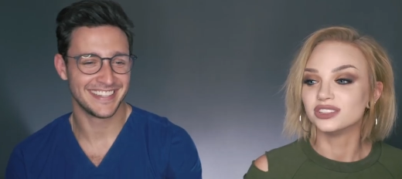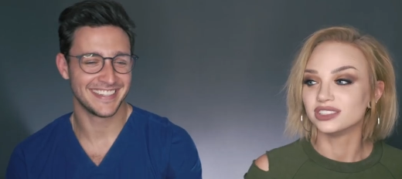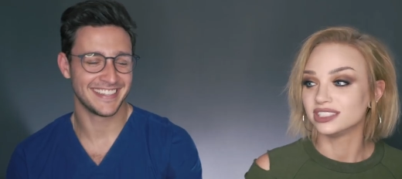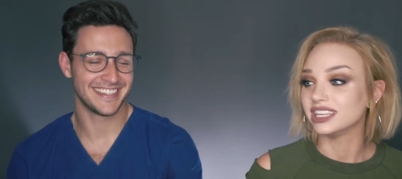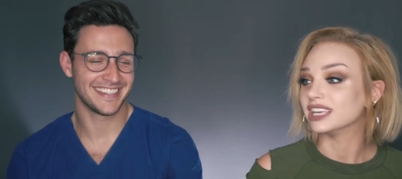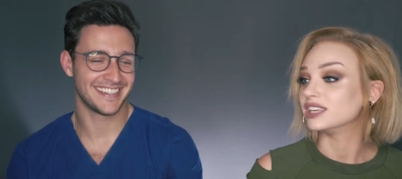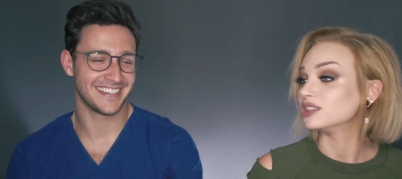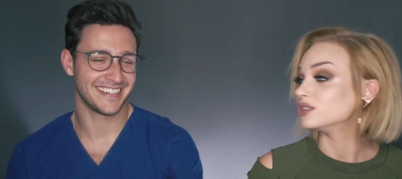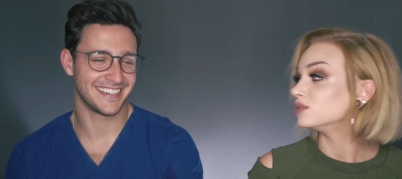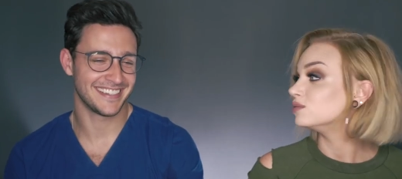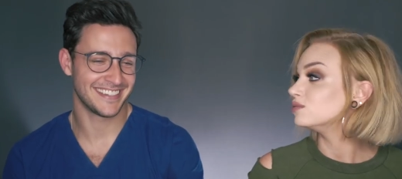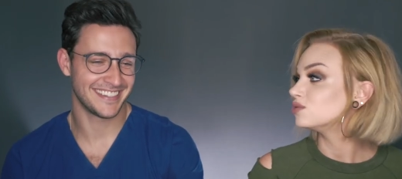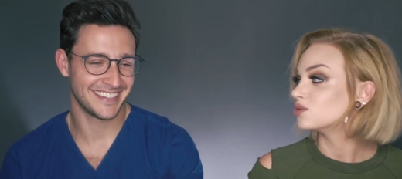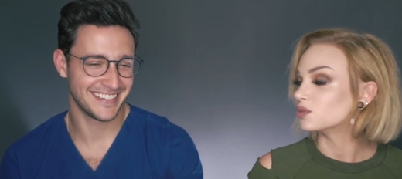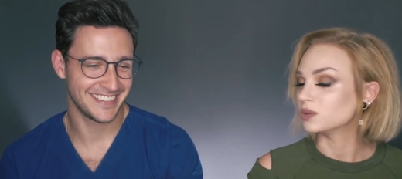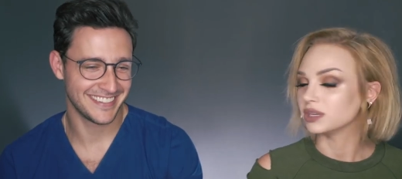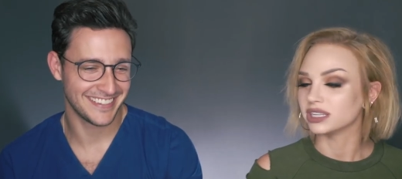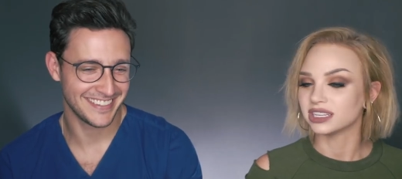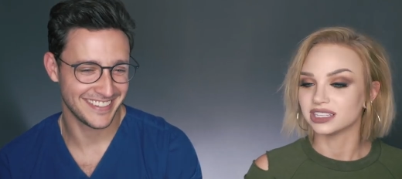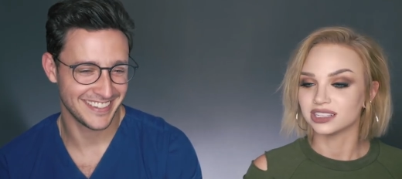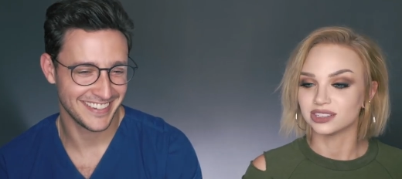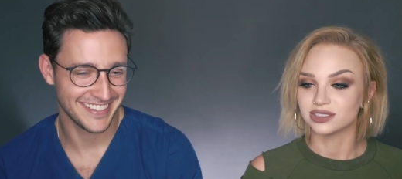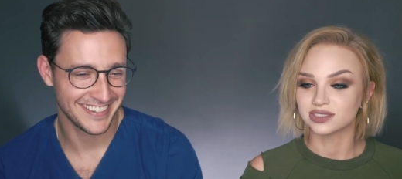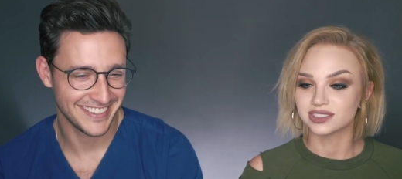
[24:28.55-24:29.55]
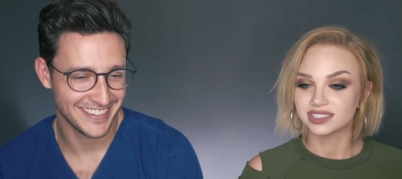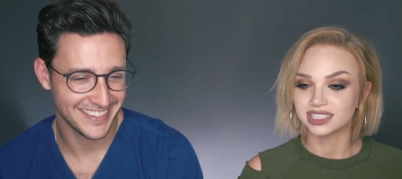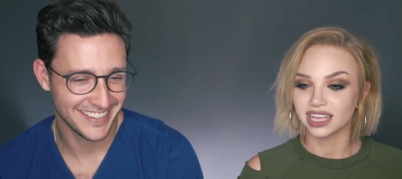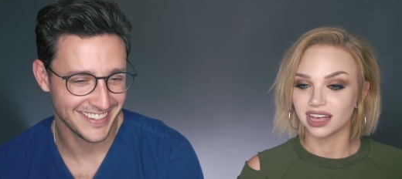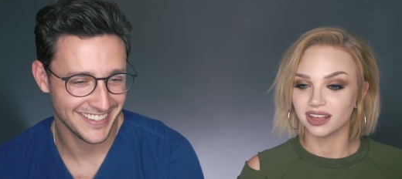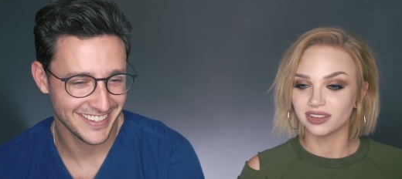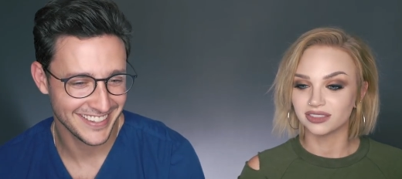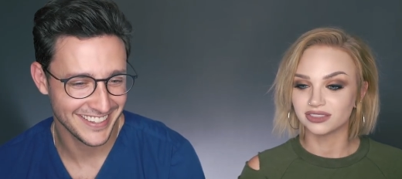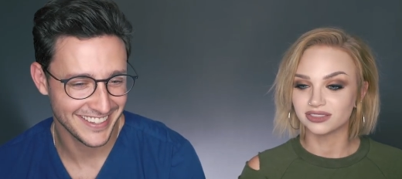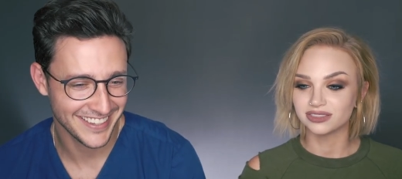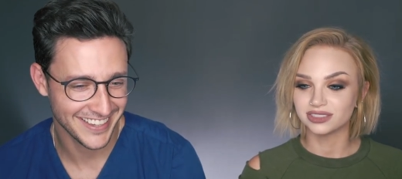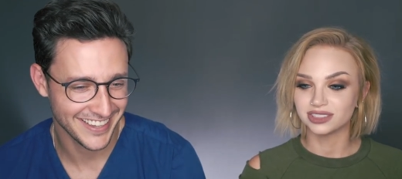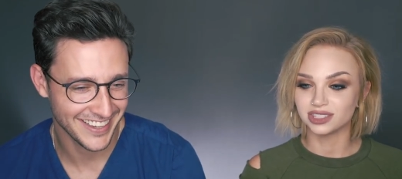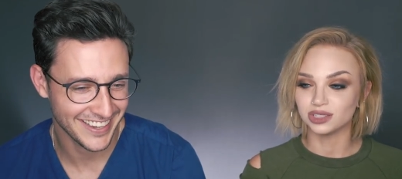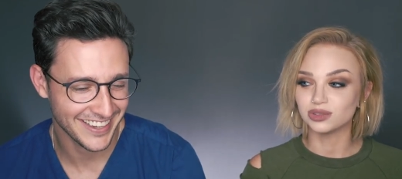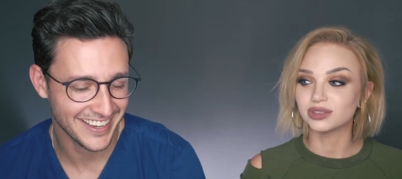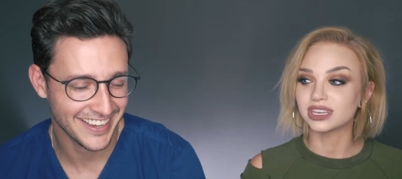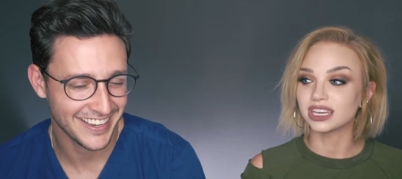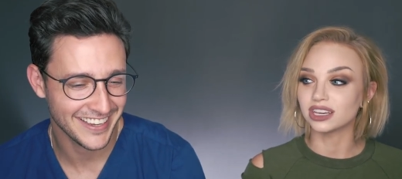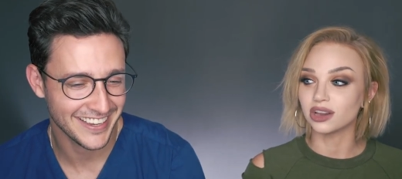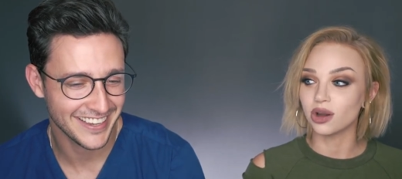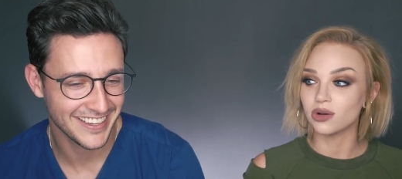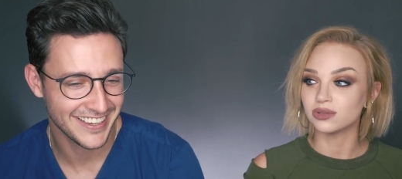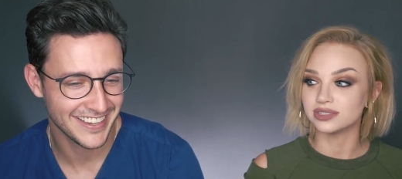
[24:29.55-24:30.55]
Speaker 1: Yeah, you tweet it yourself. You
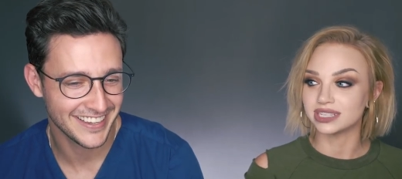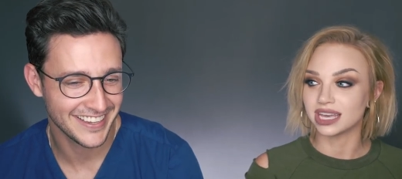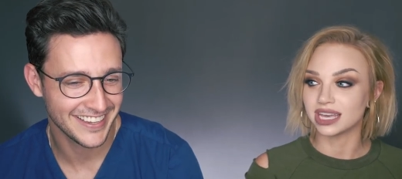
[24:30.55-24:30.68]
can go